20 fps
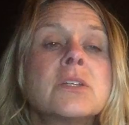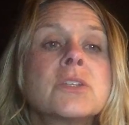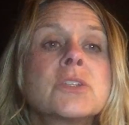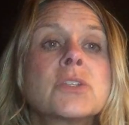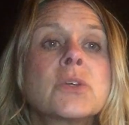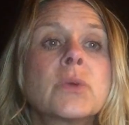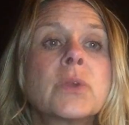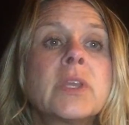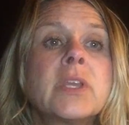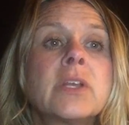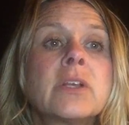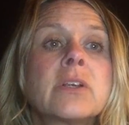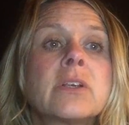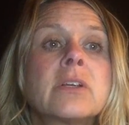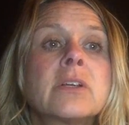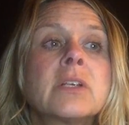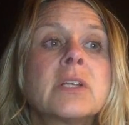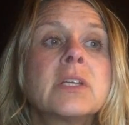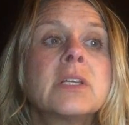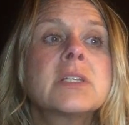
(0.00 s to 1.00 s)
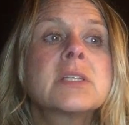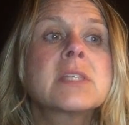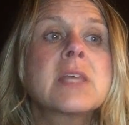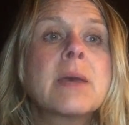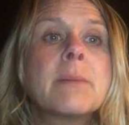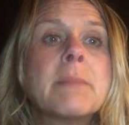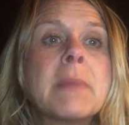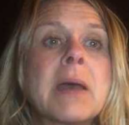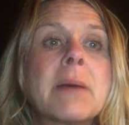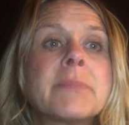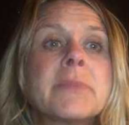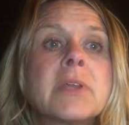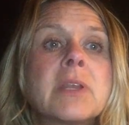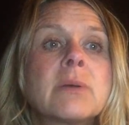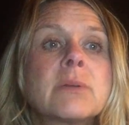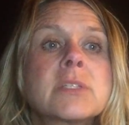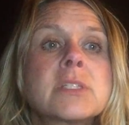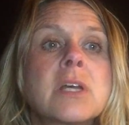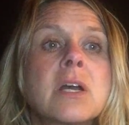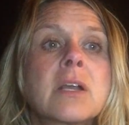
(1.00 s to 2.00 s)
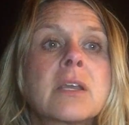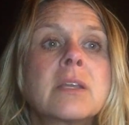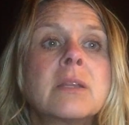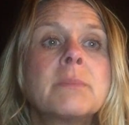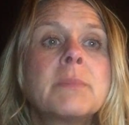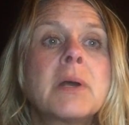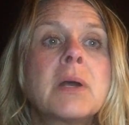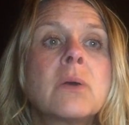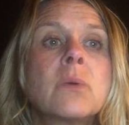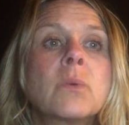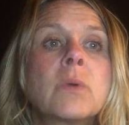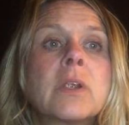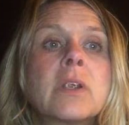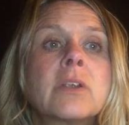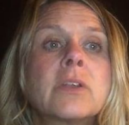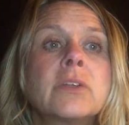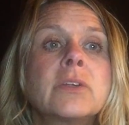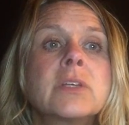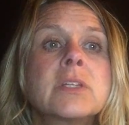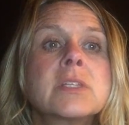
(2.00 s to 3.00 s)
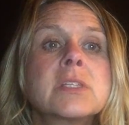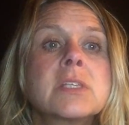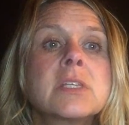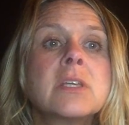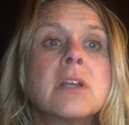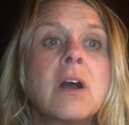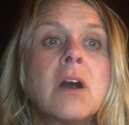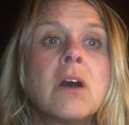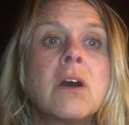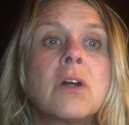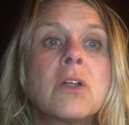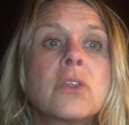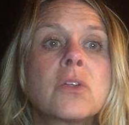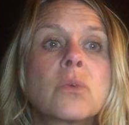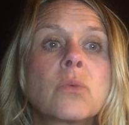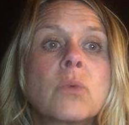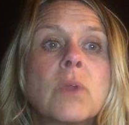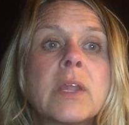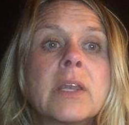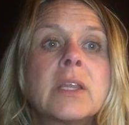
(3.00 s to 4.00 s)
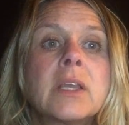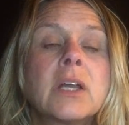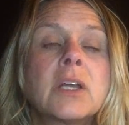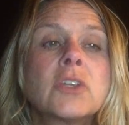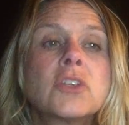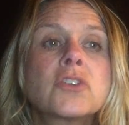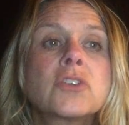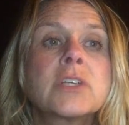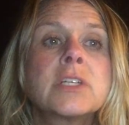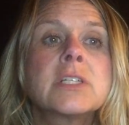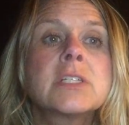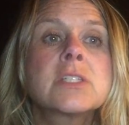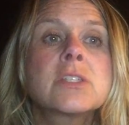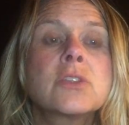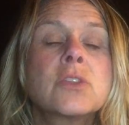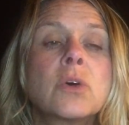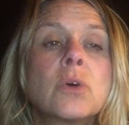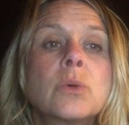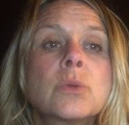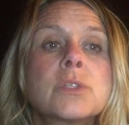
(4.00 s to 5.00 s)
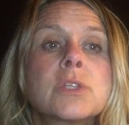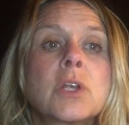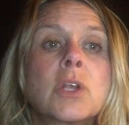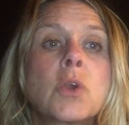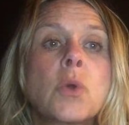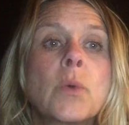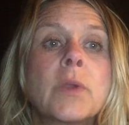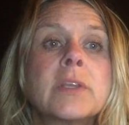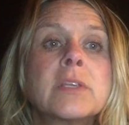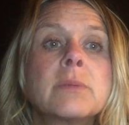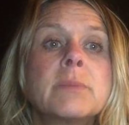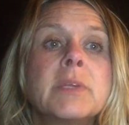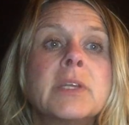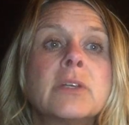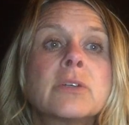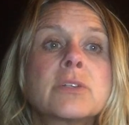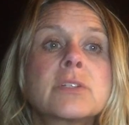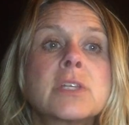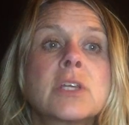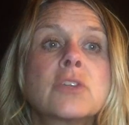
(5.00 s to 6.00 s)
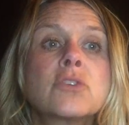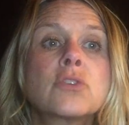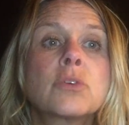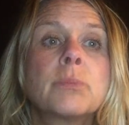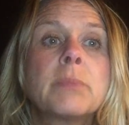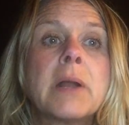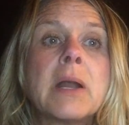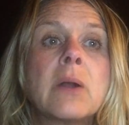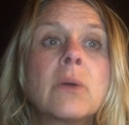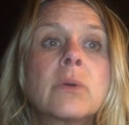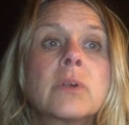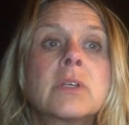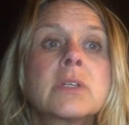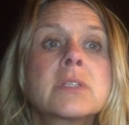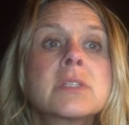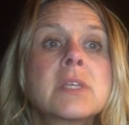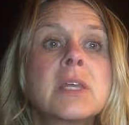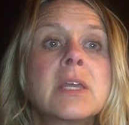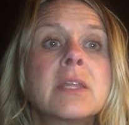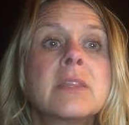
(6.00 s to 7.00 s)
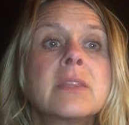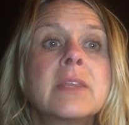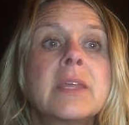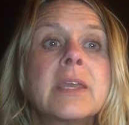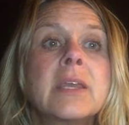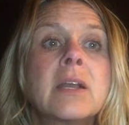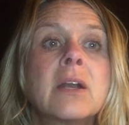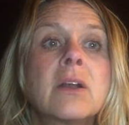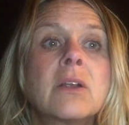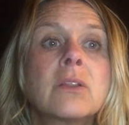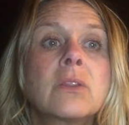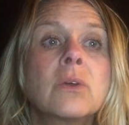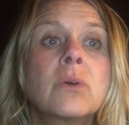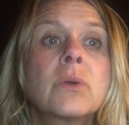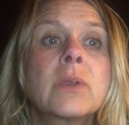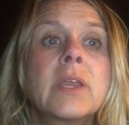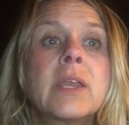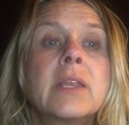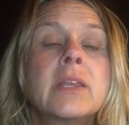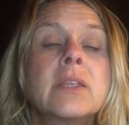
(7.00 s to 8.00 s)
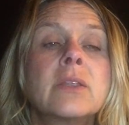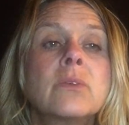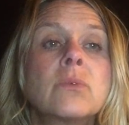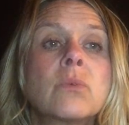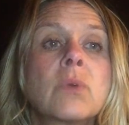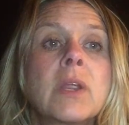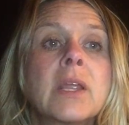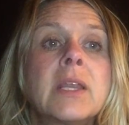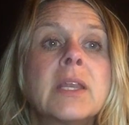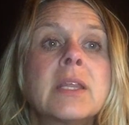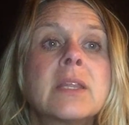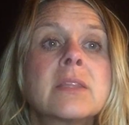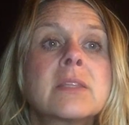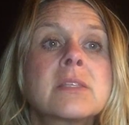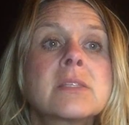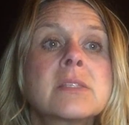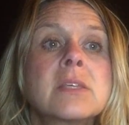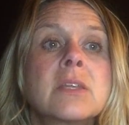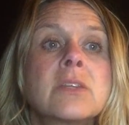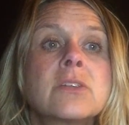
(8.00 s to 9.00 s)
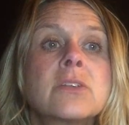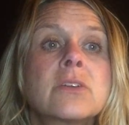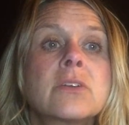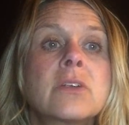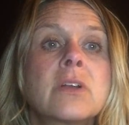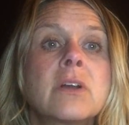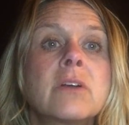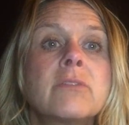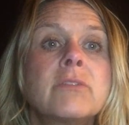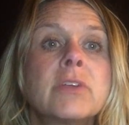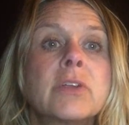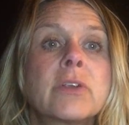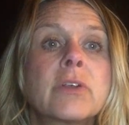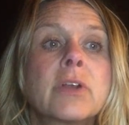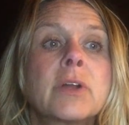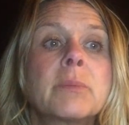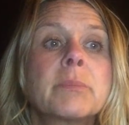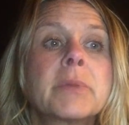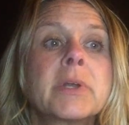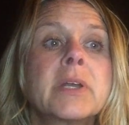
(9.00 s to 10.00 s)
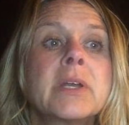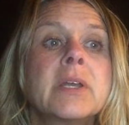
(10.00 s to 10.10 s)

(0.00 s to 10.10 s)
So here is that map that I was talking about, where you can see all the red countries. Those are going to be your central powers, and they are located right in the center of Europe.